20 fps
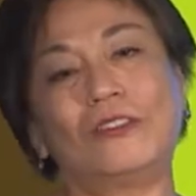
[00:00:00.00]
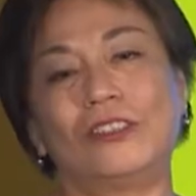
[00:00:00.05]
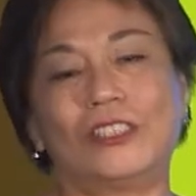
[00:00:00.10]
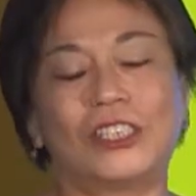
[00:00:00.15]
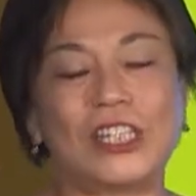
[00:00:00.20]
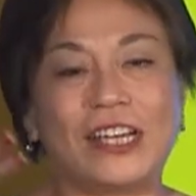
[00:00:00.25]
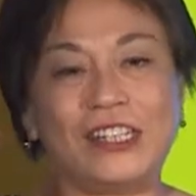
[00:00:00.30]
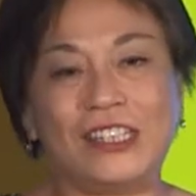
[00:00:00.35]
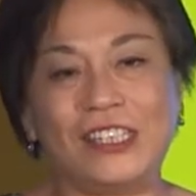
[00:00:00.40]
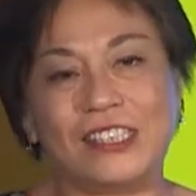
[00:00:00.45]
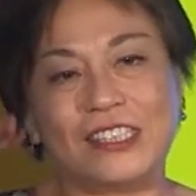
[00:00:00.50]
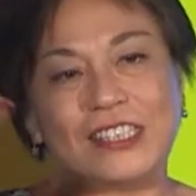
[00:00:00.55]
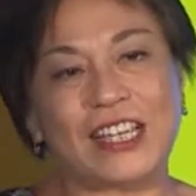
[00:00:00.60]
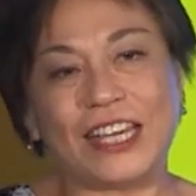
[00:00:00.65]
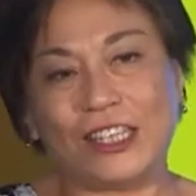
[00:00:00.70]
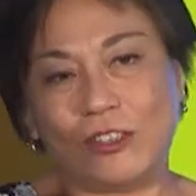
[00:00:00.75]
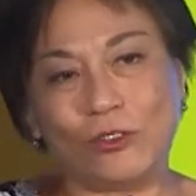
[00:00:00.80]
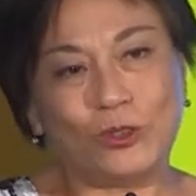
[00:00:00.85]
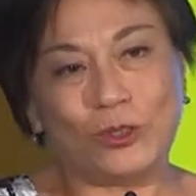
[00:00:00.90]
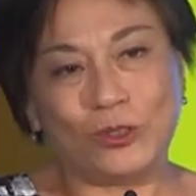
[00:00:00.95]
Chinese
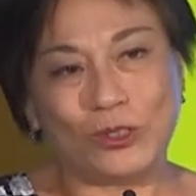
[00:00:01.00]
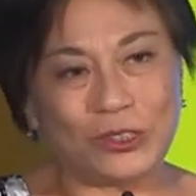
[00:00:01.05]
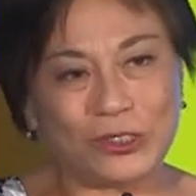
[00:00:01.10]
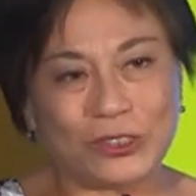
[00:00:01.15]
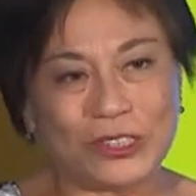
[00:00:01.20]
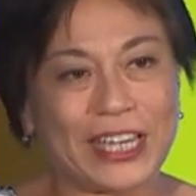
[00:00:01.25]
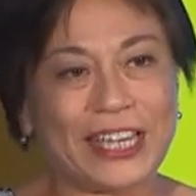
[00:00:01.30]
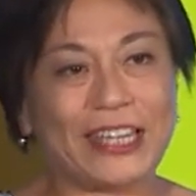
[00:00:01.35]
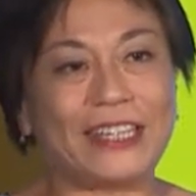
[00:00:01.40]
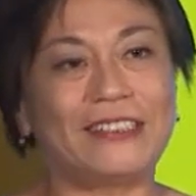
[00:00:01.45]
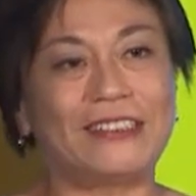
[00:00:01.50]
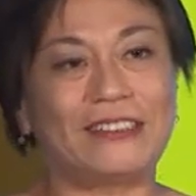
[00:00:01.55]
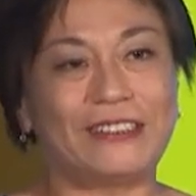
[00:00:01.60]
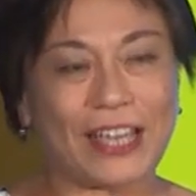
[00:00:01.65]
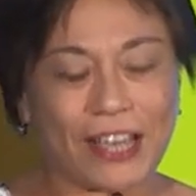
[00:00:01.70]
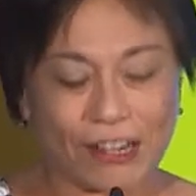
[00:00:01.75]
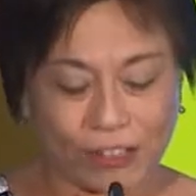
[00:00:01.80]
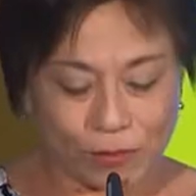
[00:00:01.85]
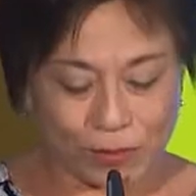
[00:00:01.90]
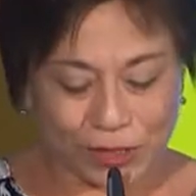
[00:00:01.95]
tycoon also can,
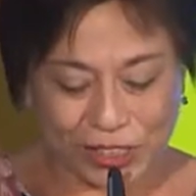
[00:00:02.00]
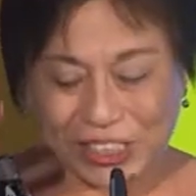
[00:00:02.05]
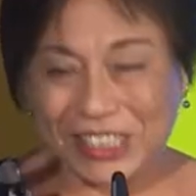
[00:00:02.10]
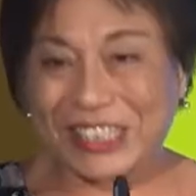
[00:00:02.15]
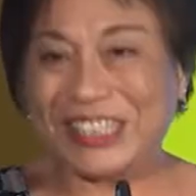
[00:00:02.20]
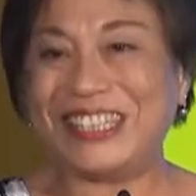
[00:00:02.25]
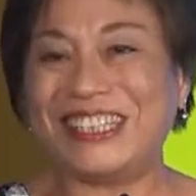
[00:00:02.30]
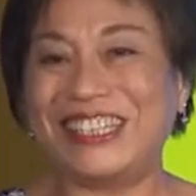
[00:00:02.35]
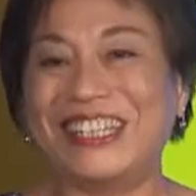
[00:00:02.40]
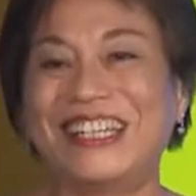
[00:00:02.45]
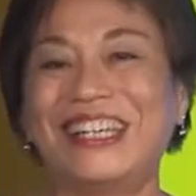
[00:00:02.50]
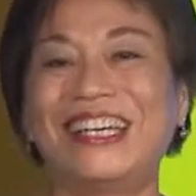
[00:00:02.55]
Arab sheik.